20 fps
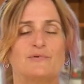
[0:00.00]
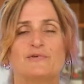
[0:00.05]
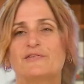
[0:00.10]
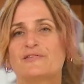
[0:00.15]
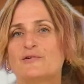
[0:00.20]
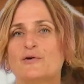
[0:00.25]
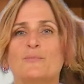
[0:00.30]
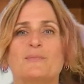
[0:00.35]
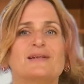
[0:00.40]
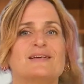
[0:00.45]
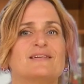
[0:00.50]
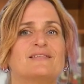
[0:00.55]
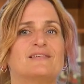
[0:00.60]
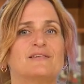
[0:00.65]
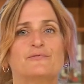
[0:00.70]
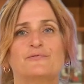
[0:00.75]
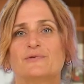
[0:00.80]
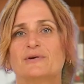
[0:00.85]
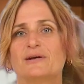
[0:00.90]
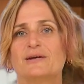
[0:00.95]
There's so many
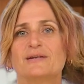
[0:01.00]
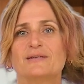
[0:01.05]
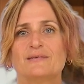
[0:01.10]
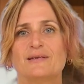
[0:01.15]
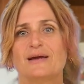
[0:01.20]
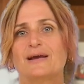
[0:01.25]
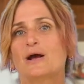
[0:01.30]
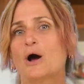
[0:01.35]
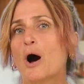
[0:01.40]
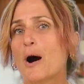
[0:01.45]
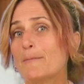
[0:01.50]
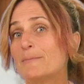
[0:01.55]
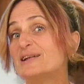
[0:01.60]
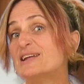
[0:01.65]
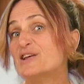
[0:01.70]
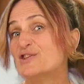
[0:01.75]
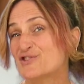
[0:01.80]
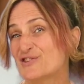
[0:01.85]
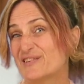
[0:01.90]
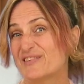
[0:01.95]
different
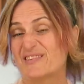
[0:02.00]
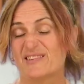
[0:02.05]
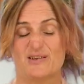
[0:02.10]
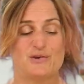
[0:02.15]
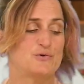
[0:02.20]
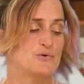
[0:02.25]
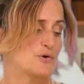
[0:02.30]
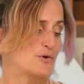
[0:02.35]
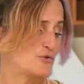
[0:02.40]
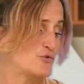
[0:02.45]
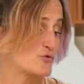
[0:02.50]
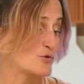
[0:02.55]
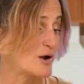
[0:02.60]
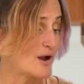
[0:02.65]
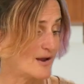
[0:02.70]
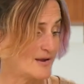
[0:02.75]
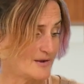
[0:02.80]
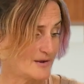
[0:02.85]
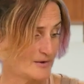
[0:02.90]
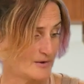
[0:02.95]
combinations that you could
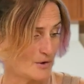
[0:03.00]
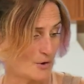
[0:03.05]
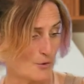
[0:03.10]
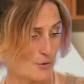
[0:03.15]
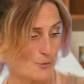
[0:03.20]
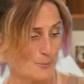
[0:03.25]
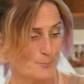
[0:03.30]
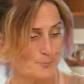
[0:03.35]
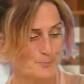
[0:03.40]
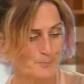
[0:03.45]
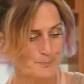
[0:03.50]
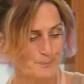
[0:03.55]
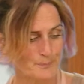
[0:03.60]
try at home.